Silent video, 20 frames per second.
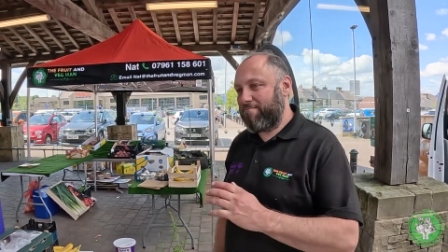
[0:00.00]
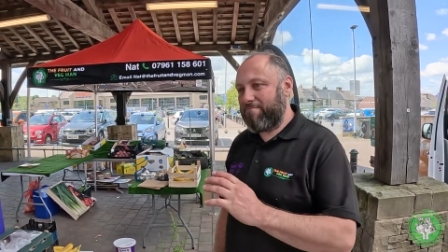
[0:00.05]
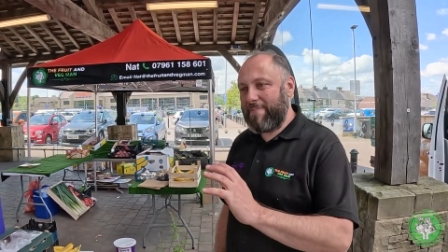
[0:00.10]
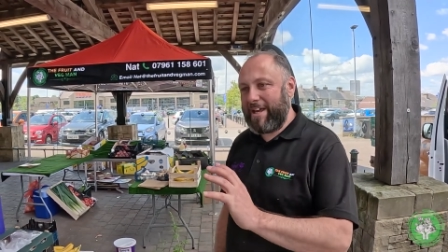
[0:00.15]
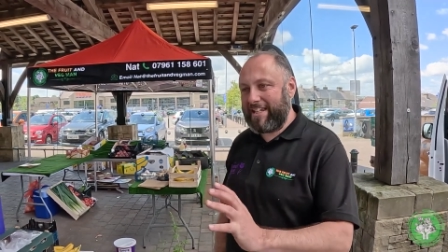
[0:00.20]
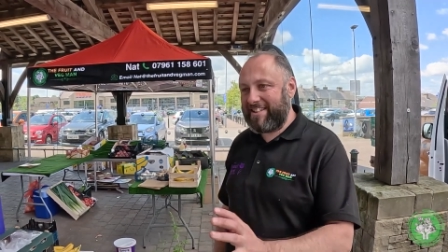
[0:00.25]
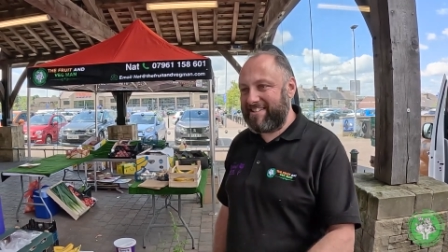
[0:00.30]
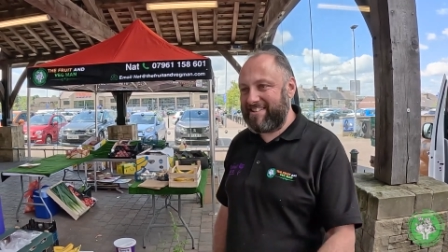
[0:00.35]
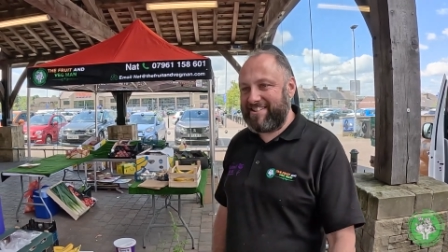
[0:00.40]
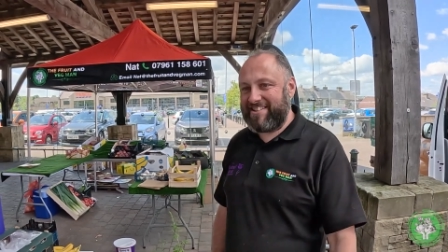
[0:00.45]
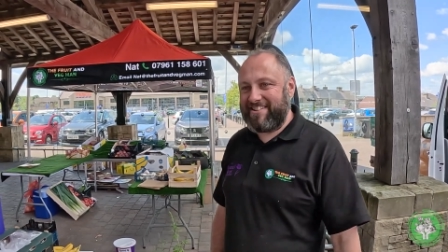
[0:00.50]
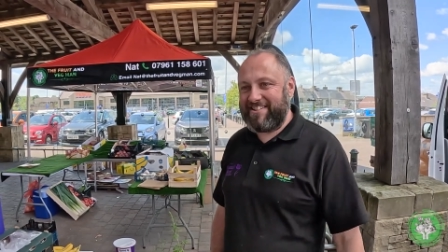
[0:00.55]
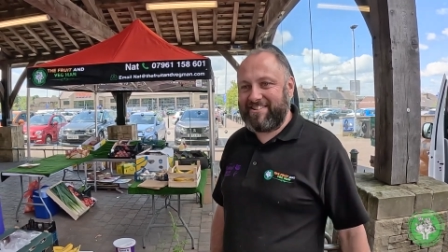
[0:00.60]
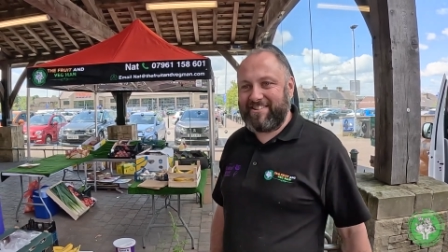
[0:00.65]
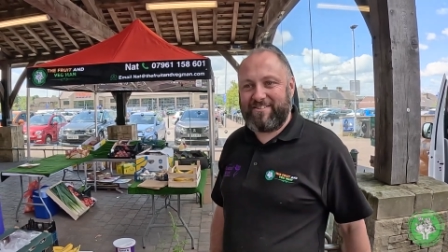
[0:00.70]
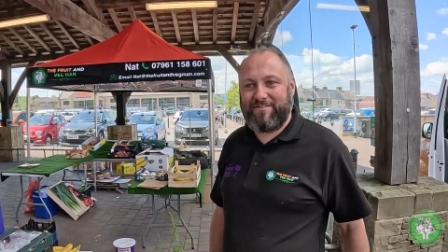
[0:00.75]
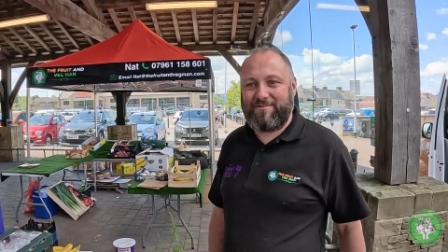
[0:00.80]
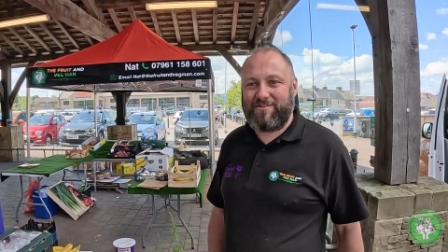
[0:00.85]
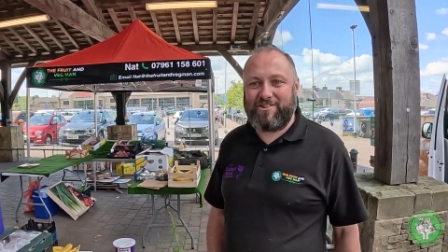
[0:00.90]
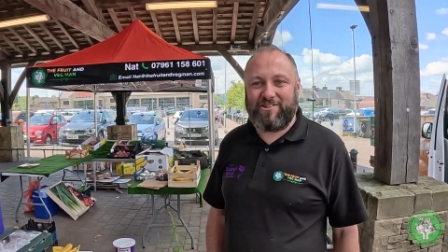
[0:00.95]
messages
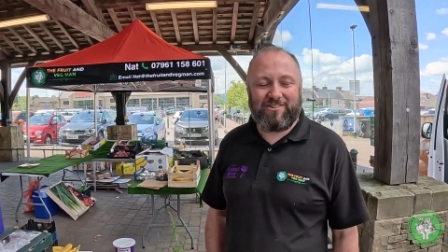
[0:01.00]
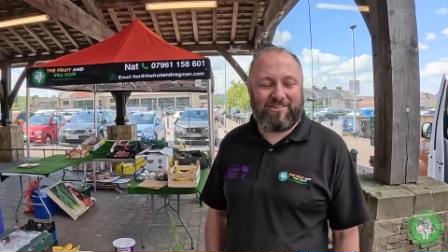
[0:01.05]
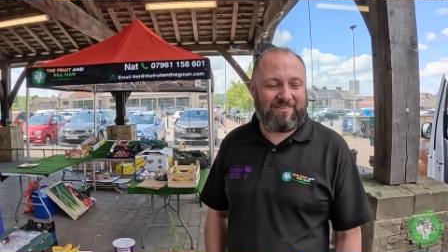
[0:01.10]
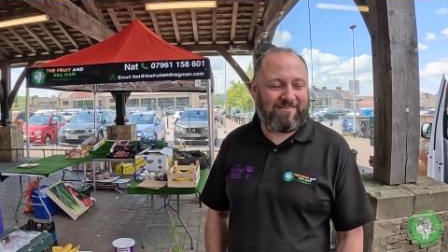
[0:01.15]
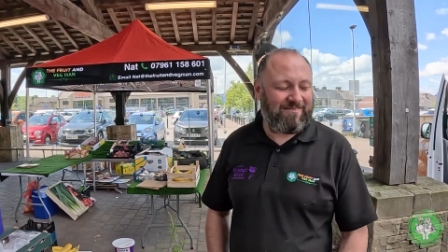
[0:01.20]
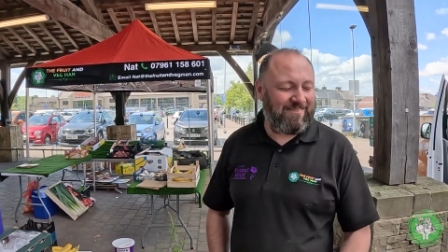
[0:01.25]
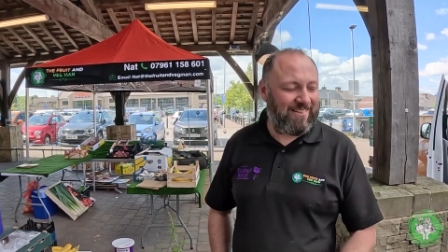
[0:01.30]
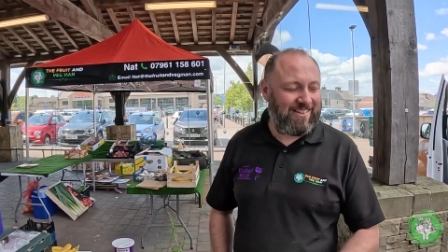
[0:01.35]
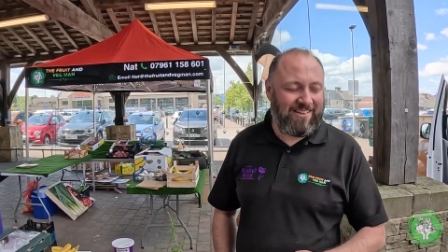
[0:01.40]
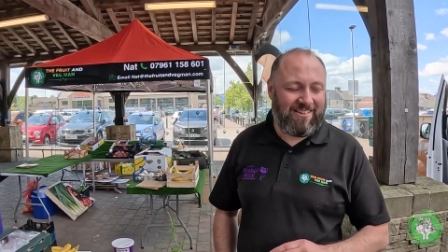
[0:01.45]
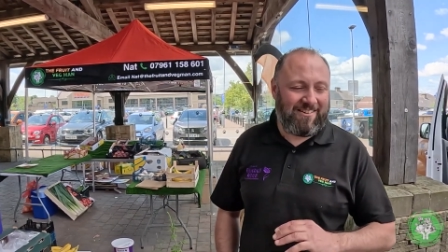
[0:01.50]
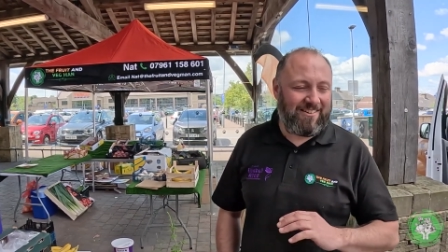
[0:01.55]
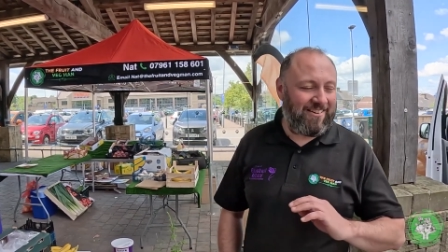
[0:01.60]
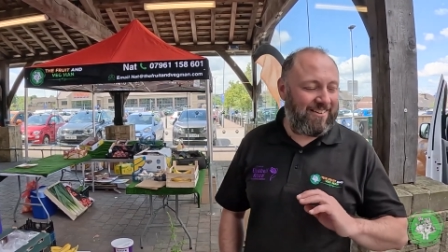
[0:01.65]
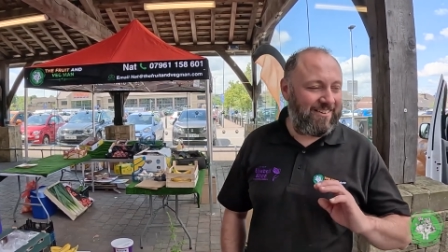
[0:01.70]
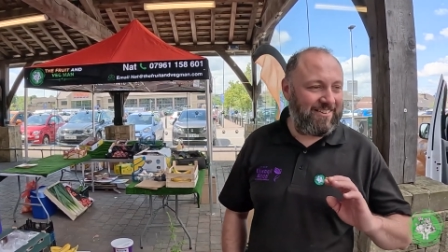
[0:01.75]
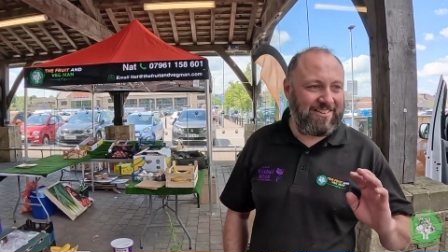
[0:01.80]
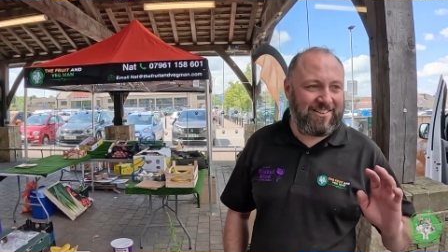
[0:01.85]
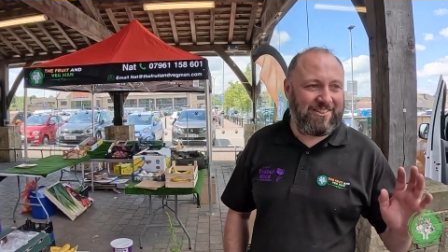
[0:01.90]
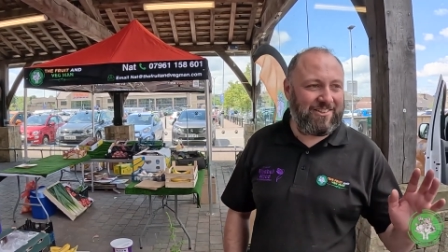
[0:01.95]
of just,
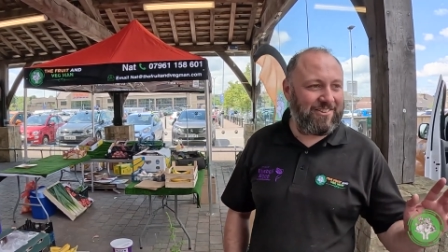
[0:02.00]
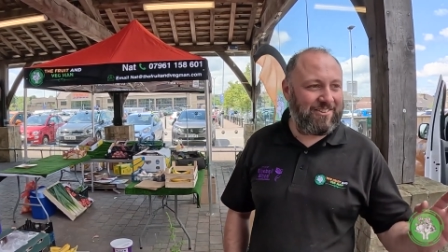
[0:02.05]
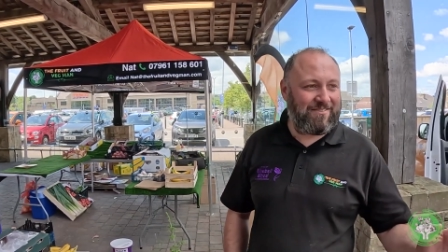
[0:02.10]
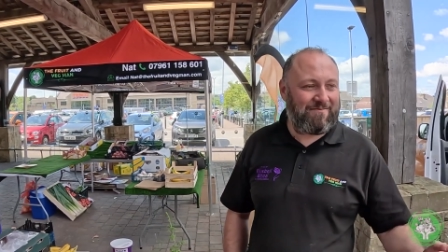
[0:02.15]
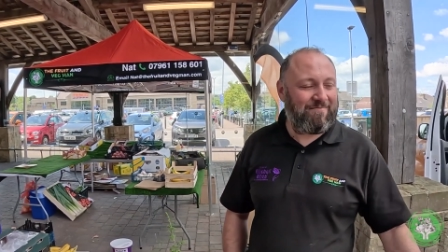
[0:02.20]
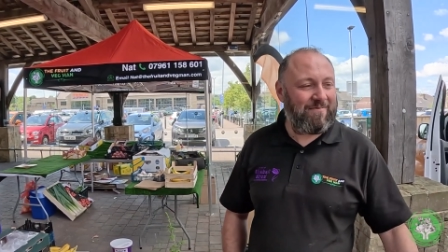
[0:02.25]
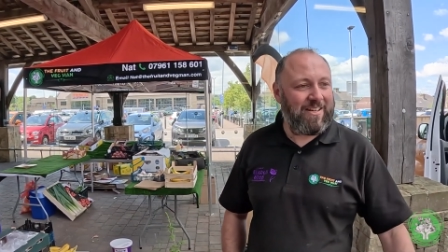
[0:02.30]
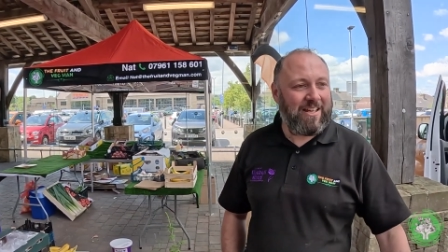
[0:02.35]
oh, it's just